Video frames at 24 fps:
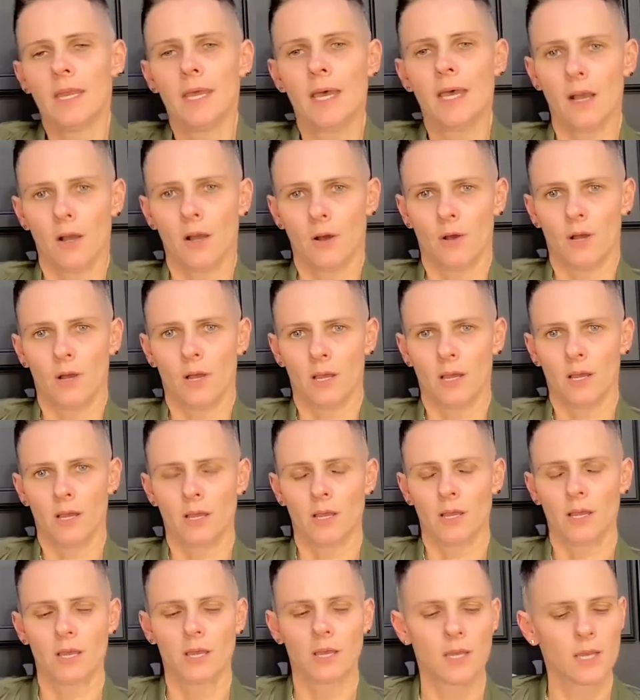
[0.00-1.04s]
oh
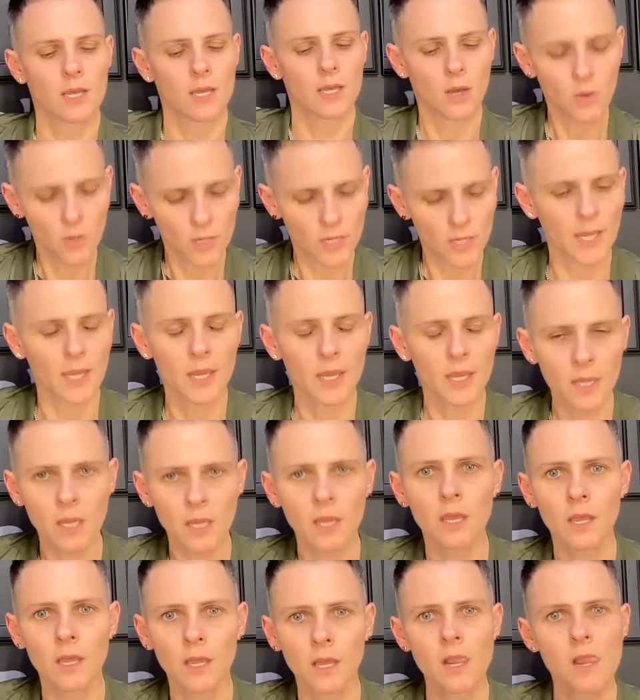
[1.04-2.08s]
okay
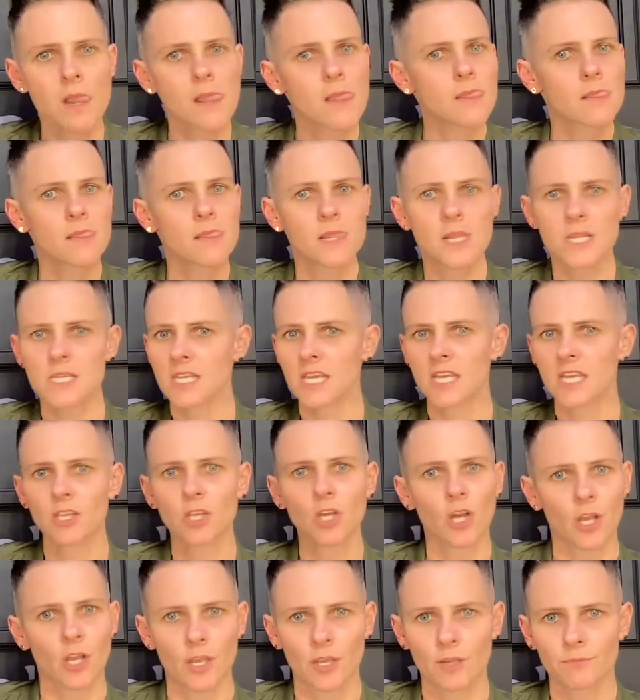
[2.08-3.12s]
they say
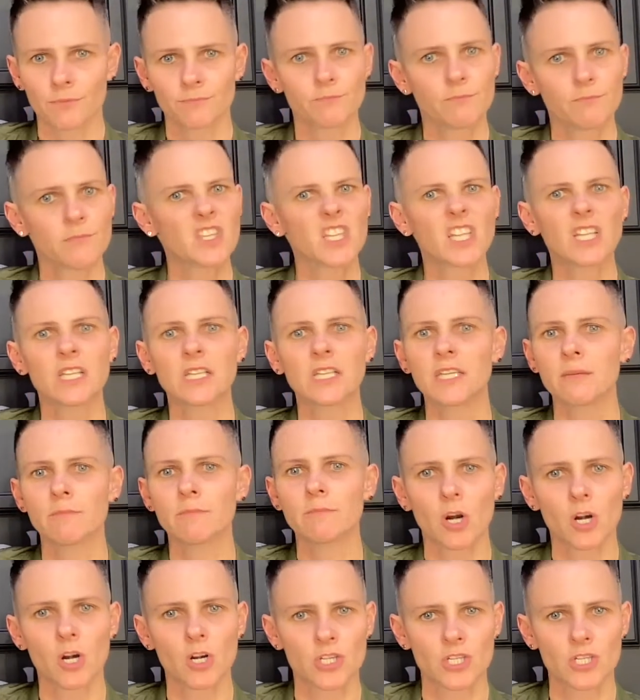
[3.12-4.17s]
look clean
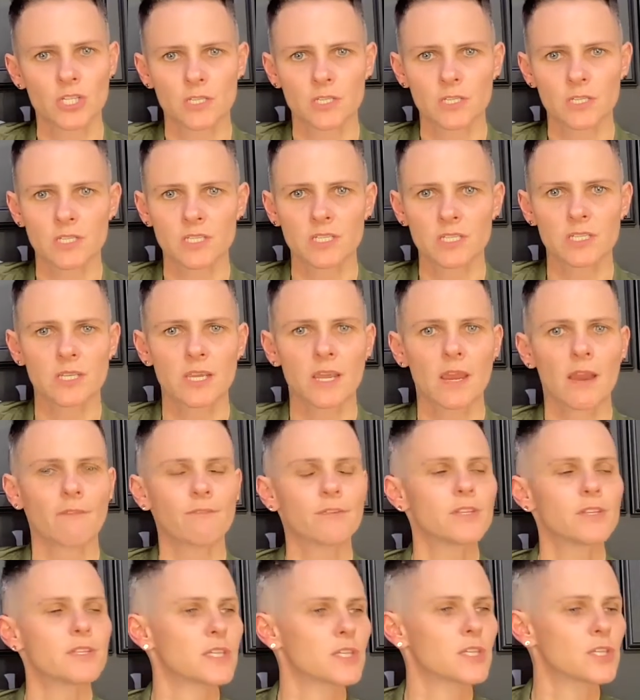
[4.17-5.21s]
margins
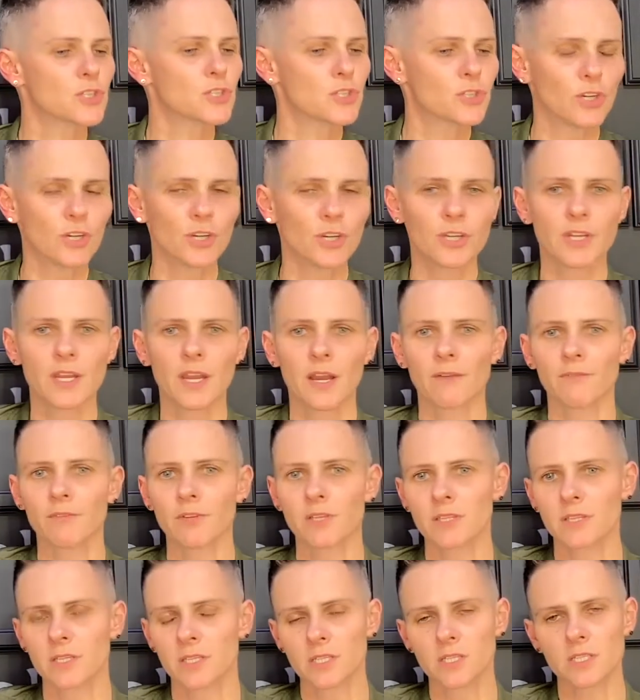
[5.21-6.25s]
everything's good
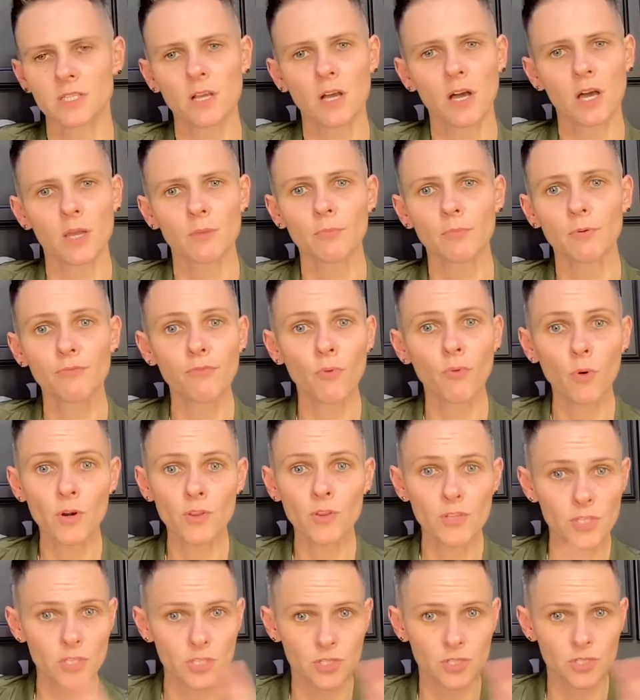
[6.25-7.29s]
everything's gone before
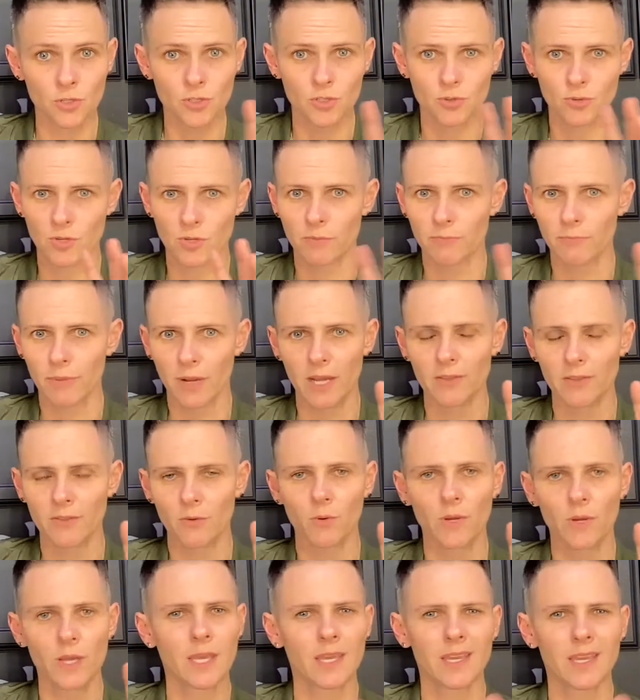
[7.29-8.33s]
this surgery by the
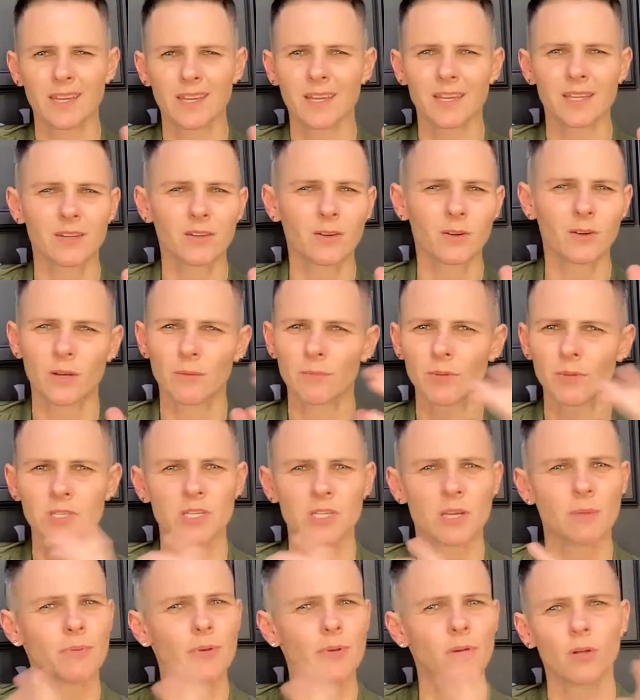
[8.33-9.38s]
way and i know i'm
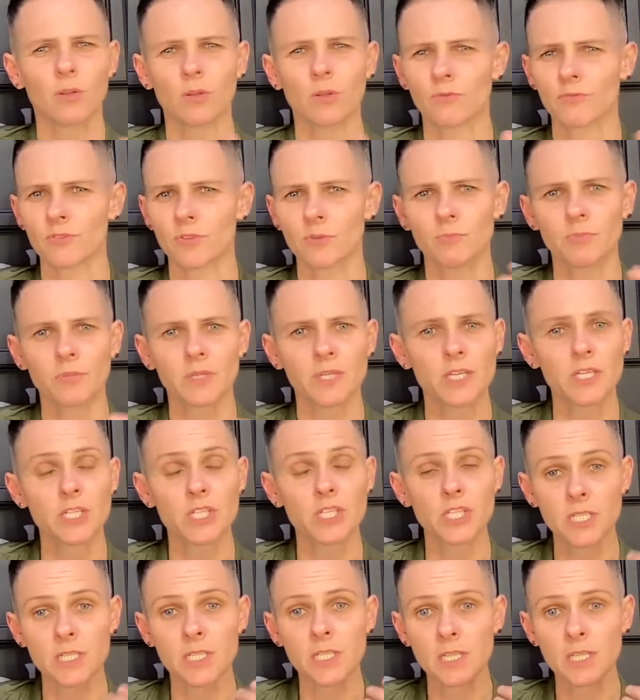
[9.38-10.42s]
jumping all over the place
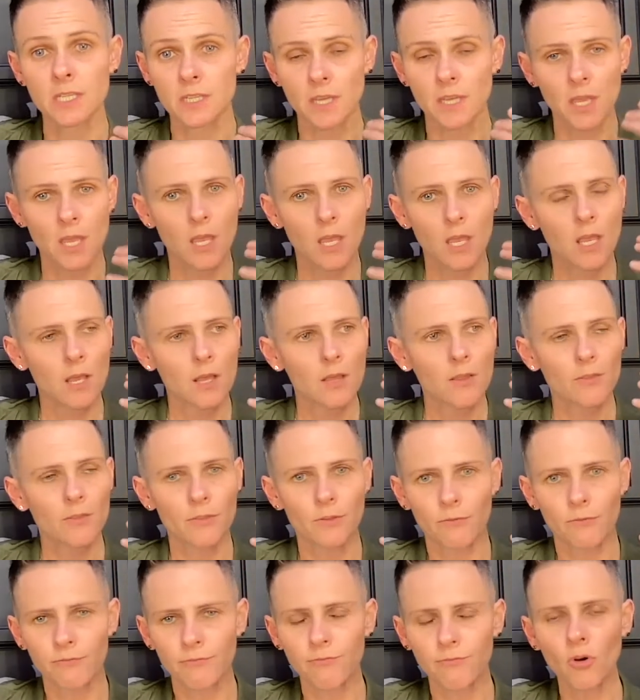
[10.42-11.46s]
she did
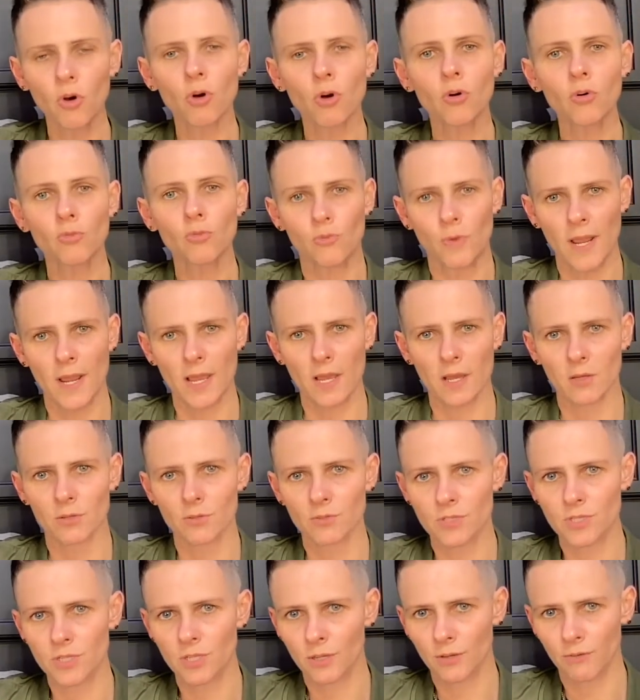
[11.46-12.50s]
the full
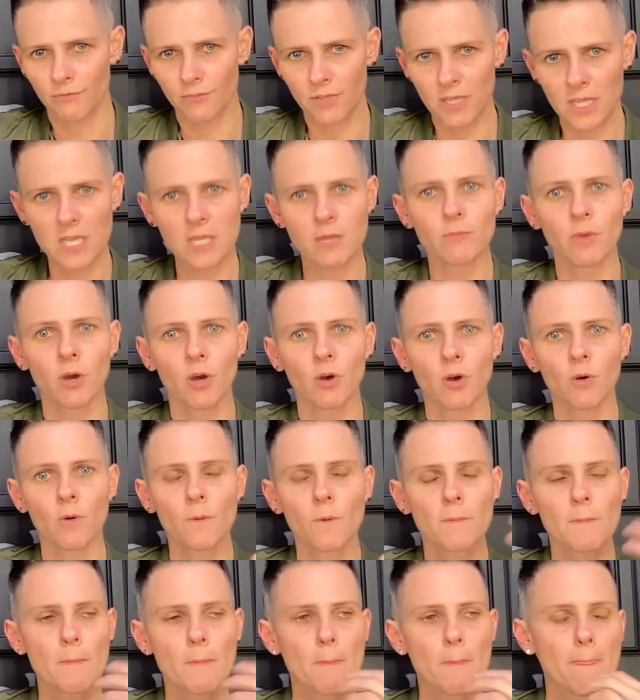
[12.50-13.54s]
rounds of chemo
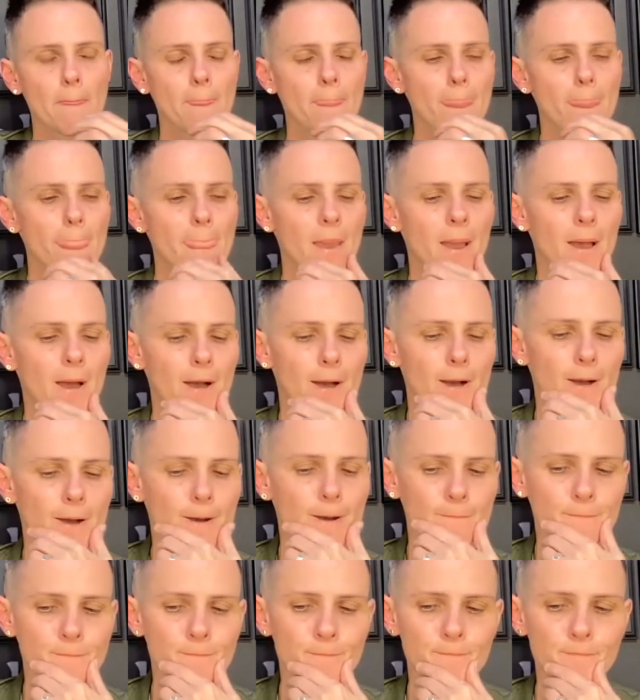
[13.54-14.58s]

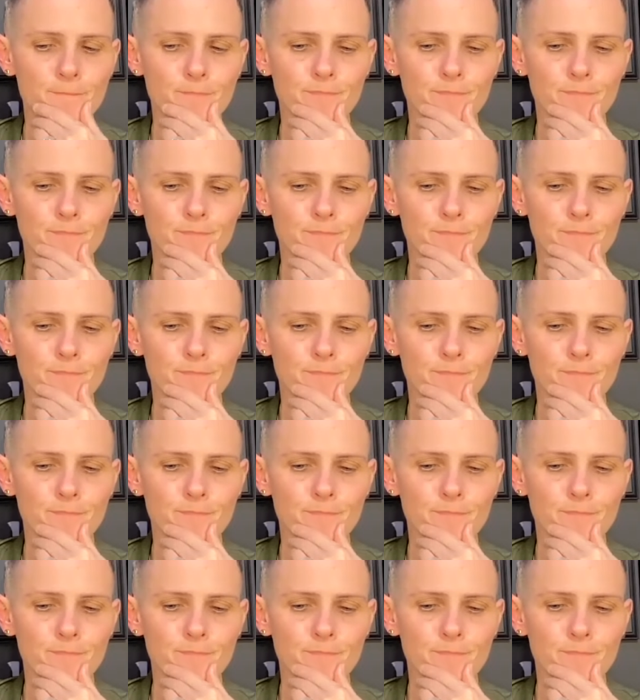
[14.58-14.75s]
um,